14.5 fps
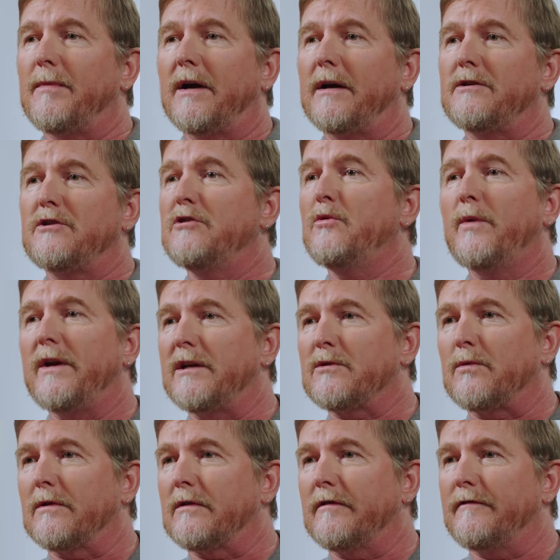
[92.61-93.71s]
buy 2 weeks
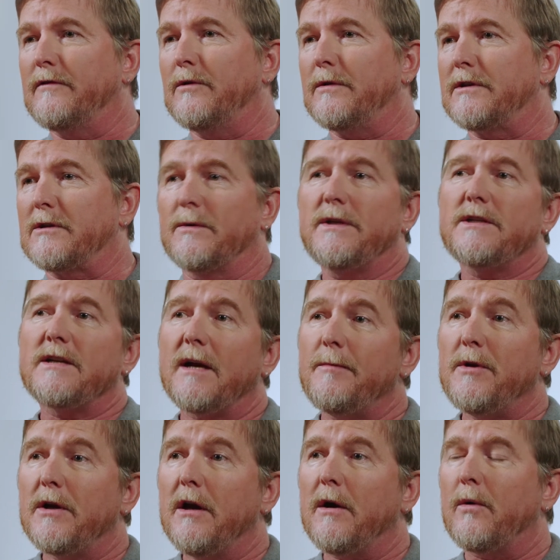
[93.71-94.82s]
worth of food. So each time
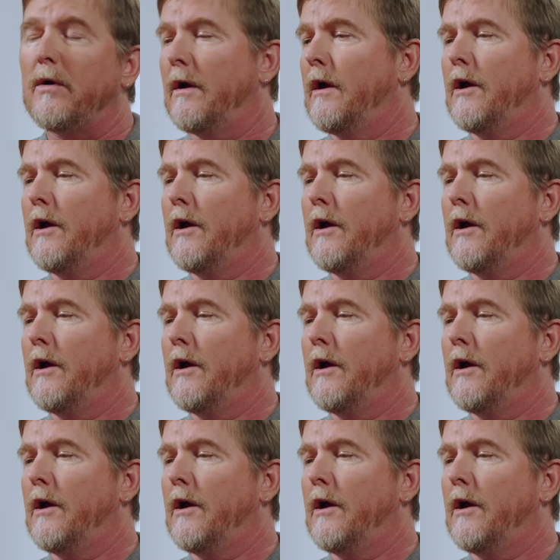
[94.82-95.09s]
you go,